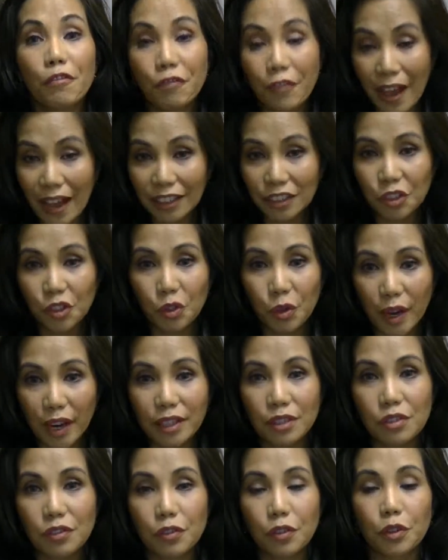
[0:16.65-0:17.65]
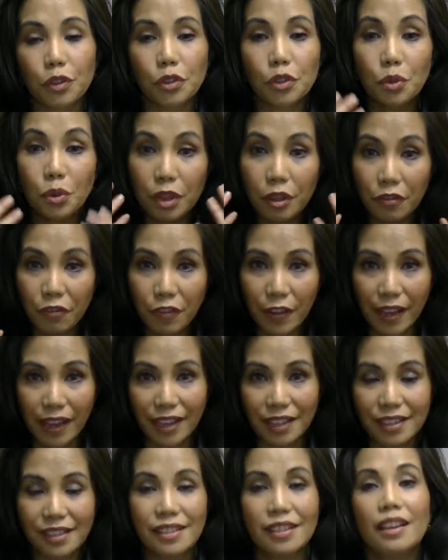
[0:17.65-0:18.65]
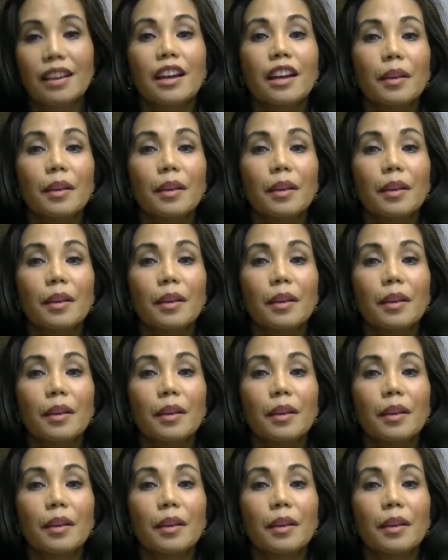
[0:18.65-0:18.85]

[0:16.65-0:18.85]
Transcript: fat transfer to the face,